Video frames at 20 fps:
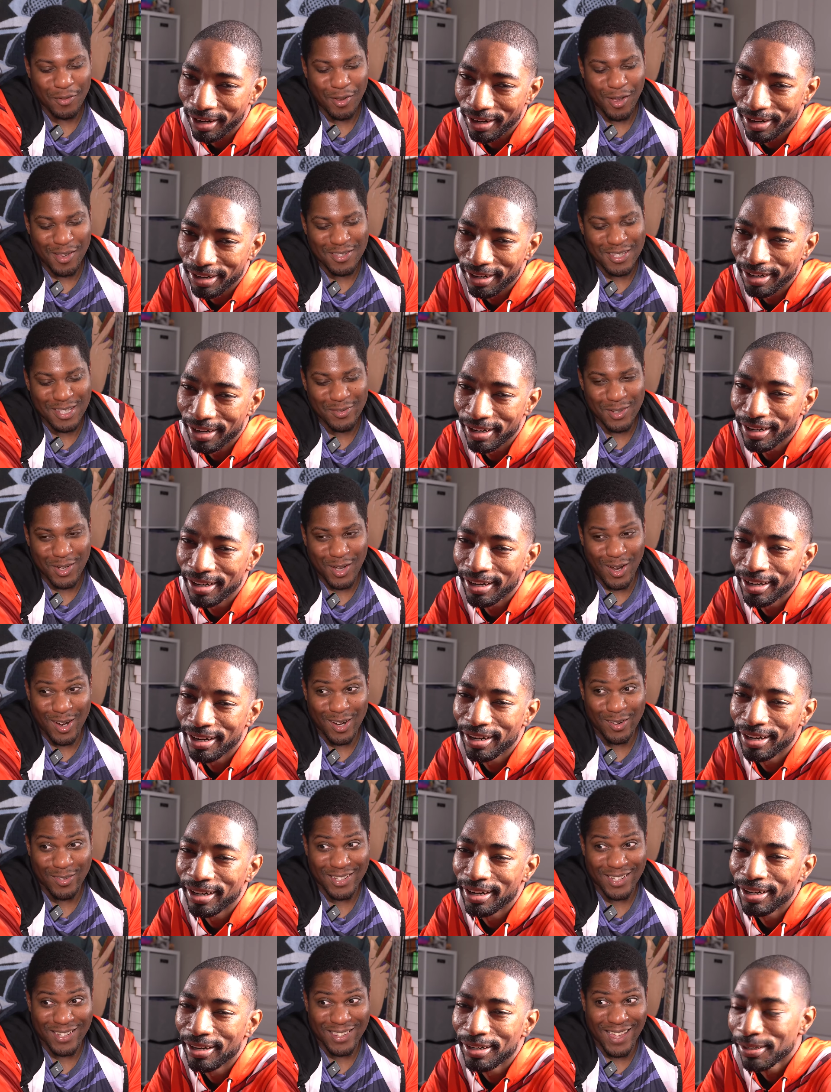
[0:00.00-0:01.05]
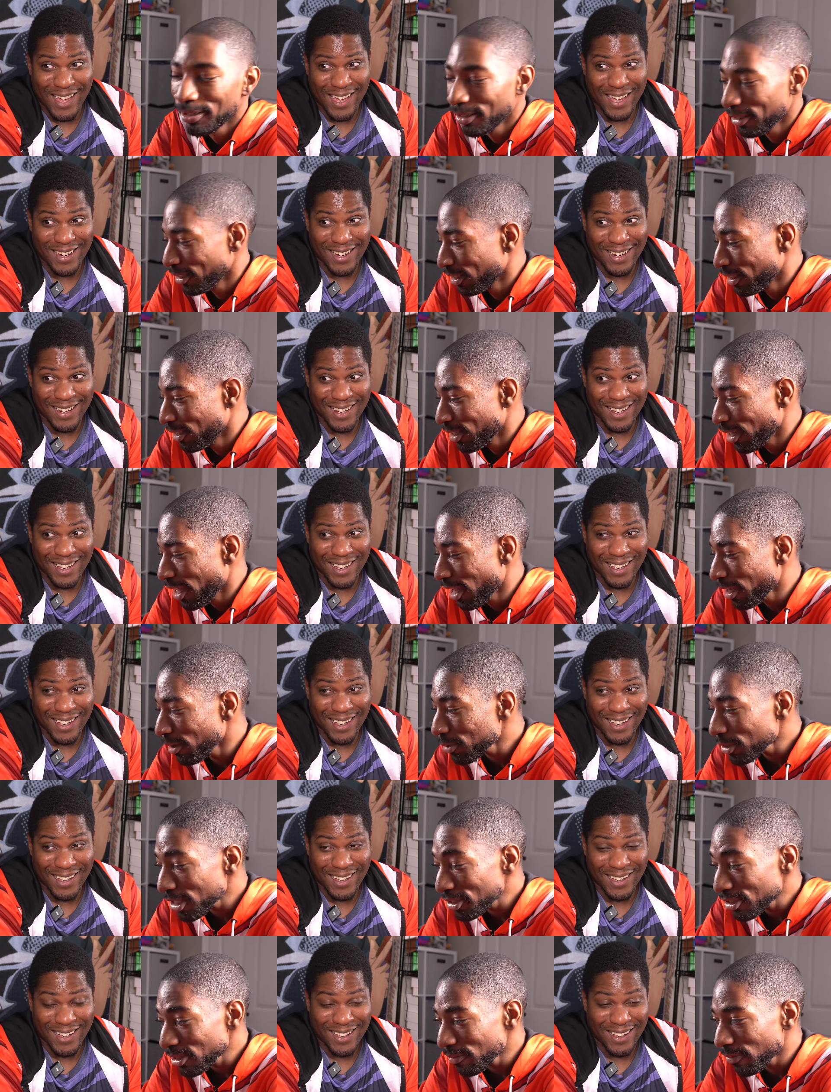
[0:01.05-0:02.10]
Speaker 1: I would have lost even harder if you did that.
Speaker 2: It
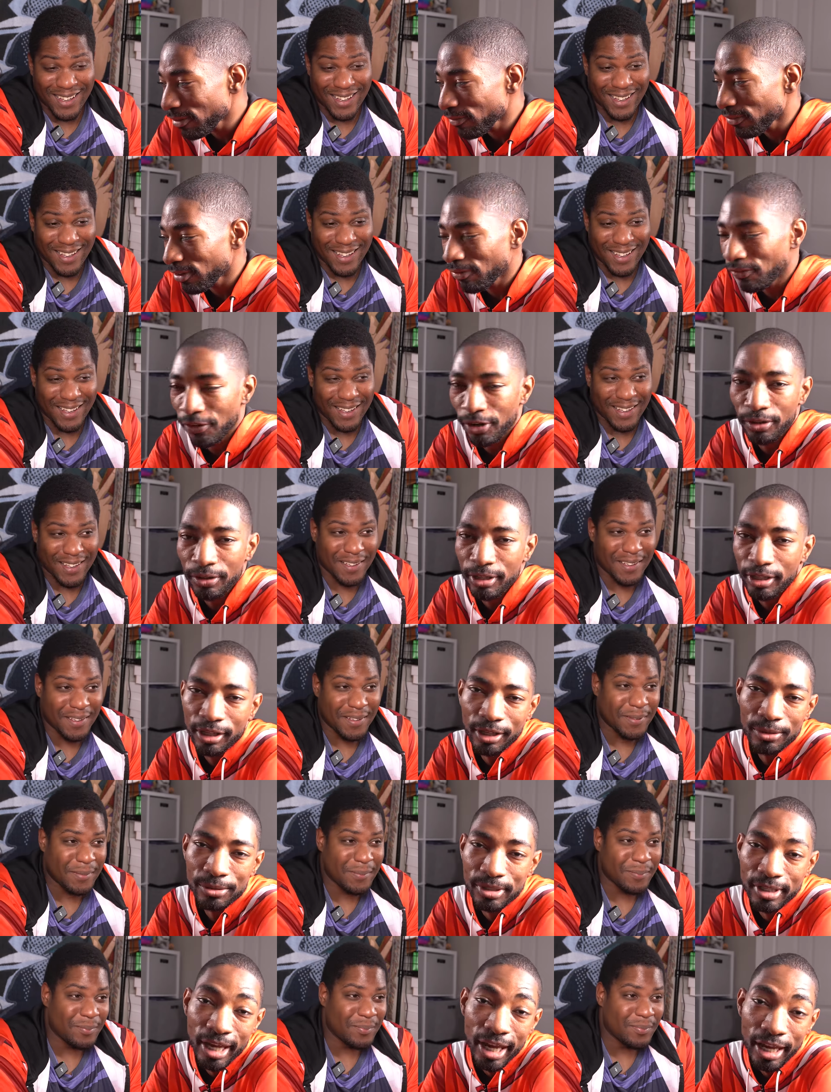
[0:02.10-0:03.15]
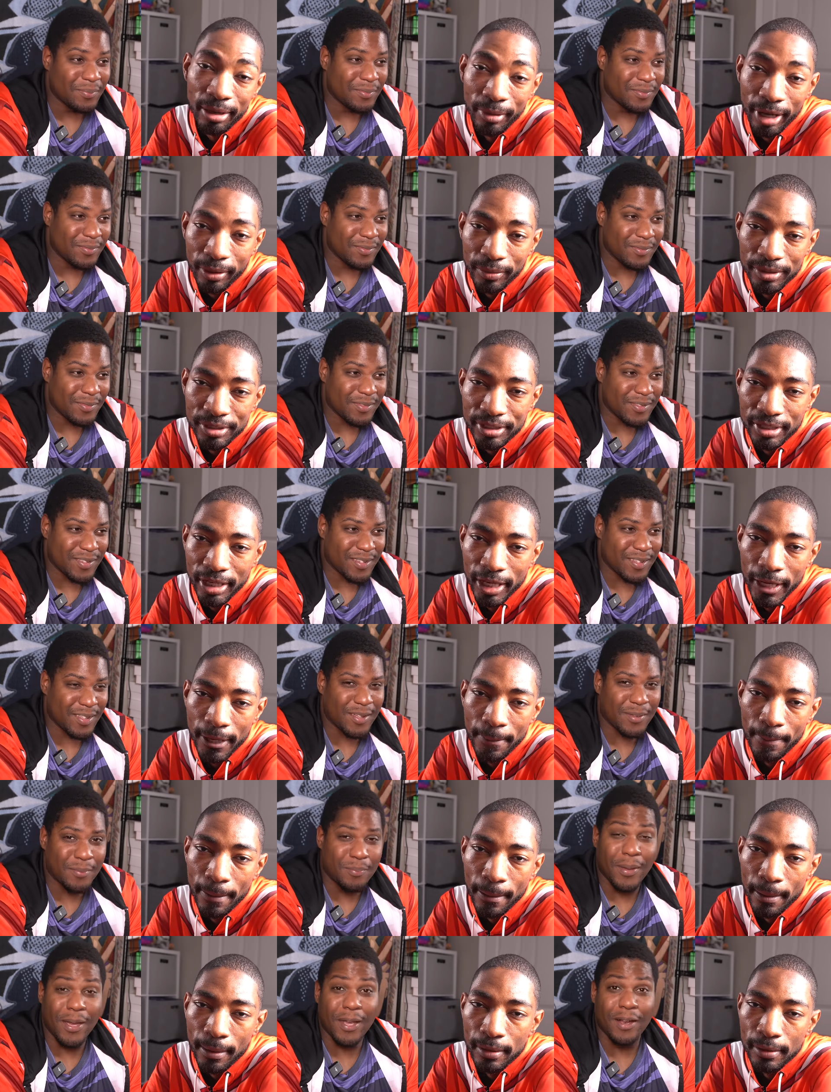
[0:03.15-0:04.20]
was actually a fairly close game, I would say.
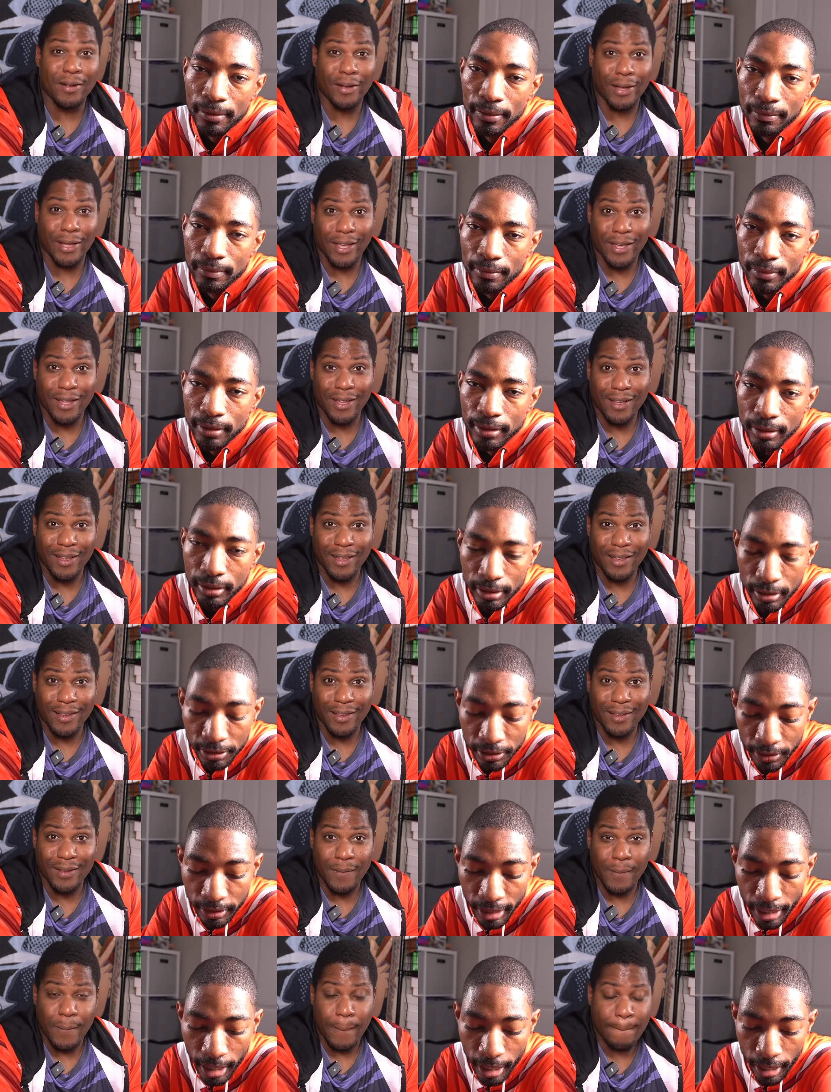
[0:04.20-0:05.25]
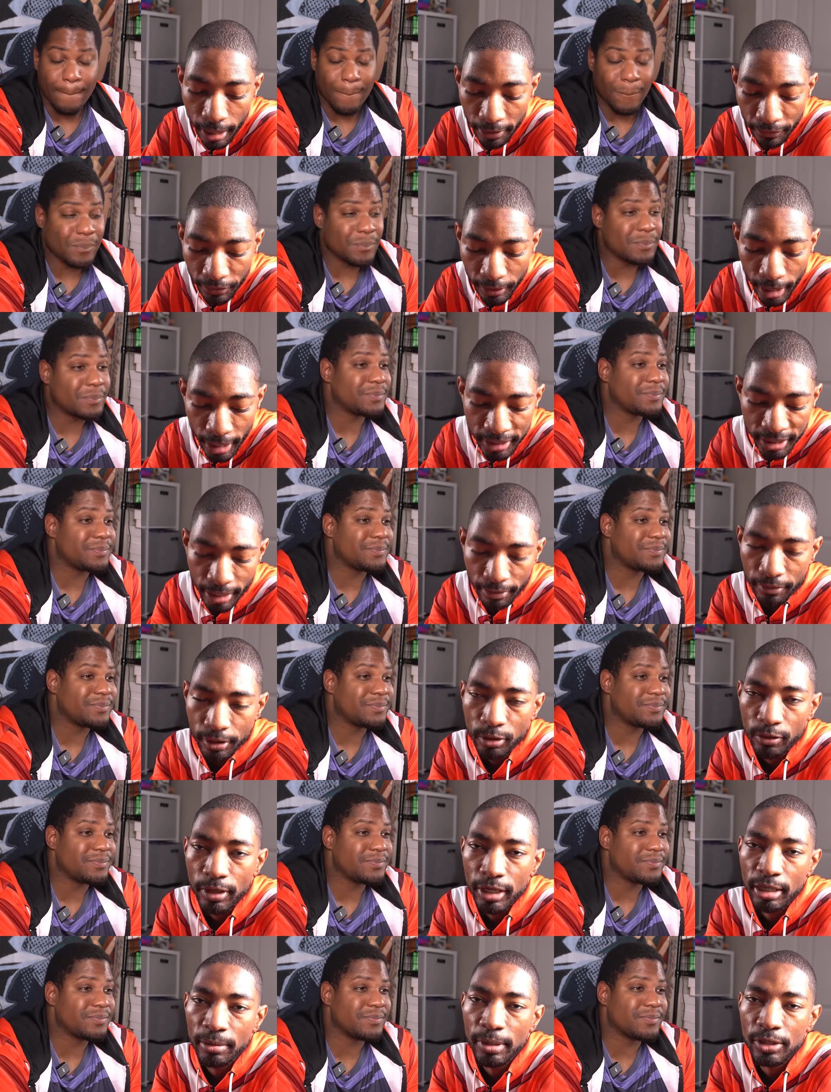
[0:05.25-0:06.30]
Barely. So yeah, if you guys haven't
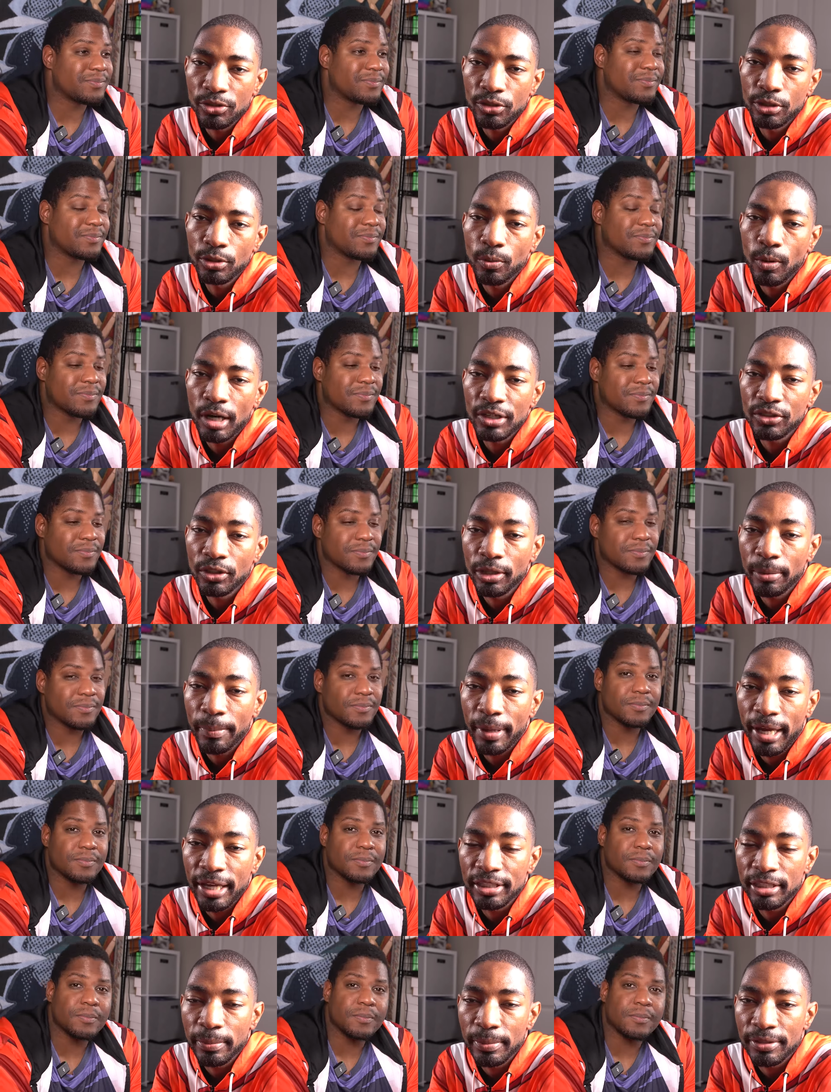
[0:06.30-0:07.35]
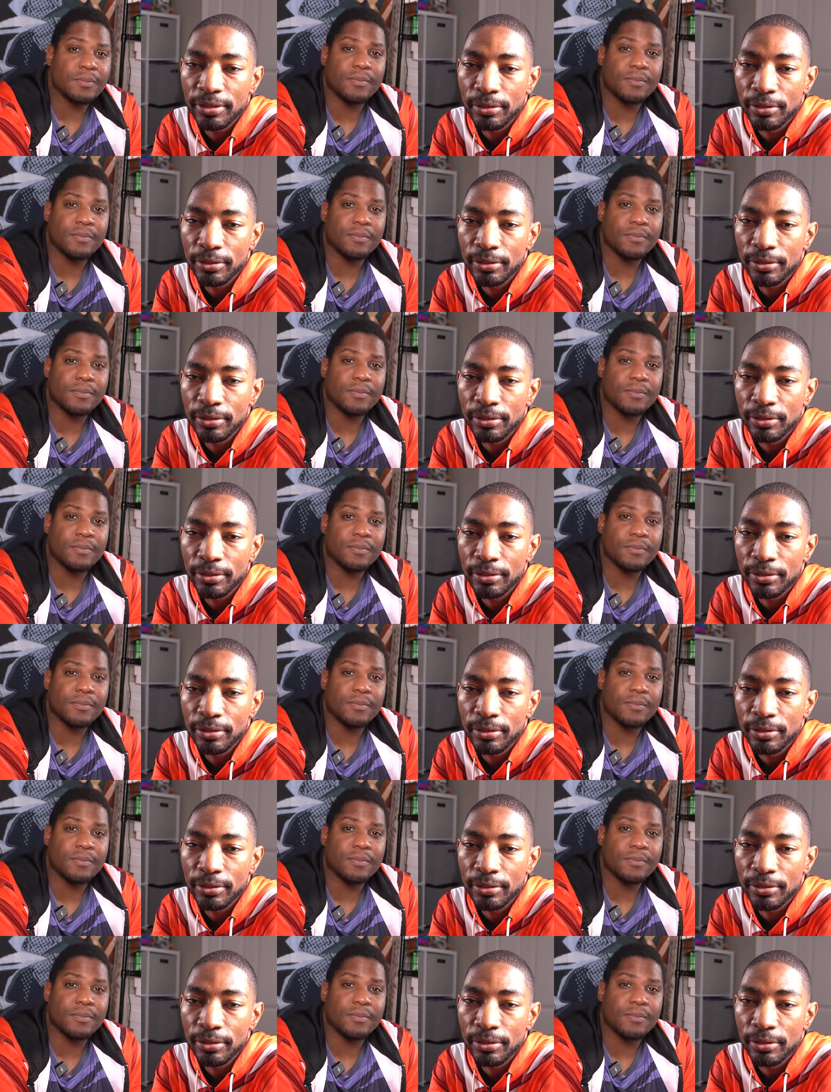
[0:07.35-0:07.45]
already, make sure you watch all the past